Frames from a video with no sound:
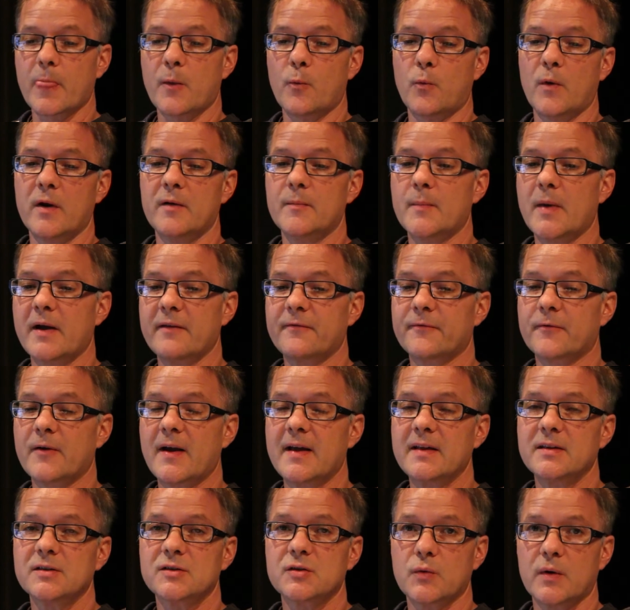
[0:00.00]
one of my
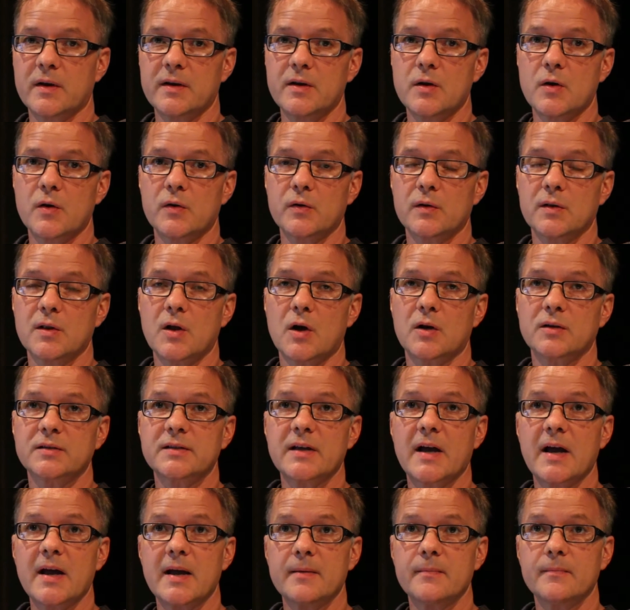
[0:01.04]
friends who I'd known a long
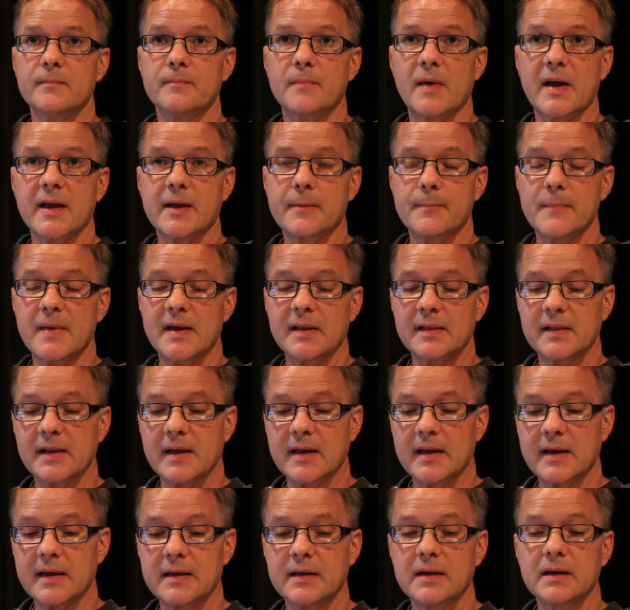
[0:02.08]
time, Mike
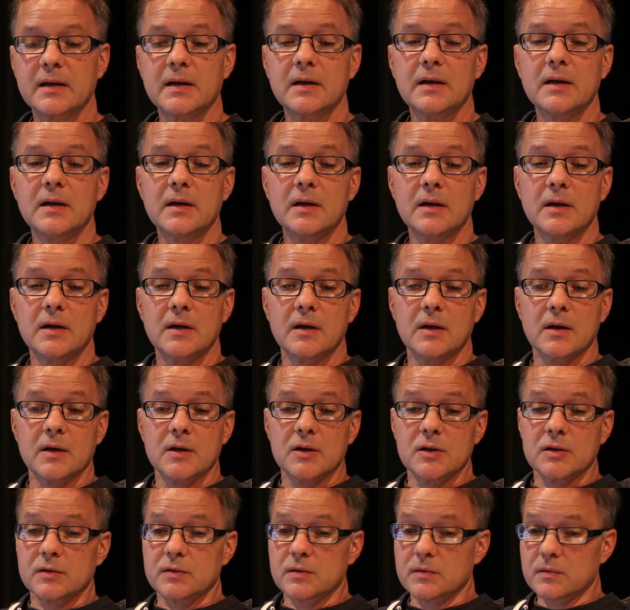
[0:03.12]
Metley,
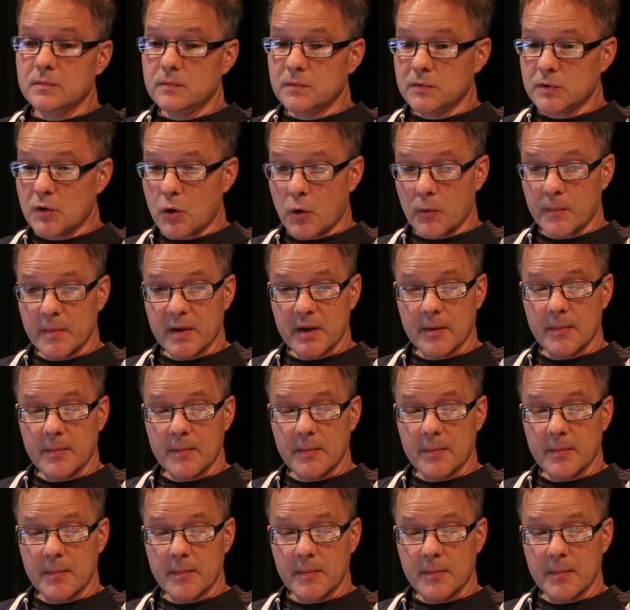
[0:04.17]
told me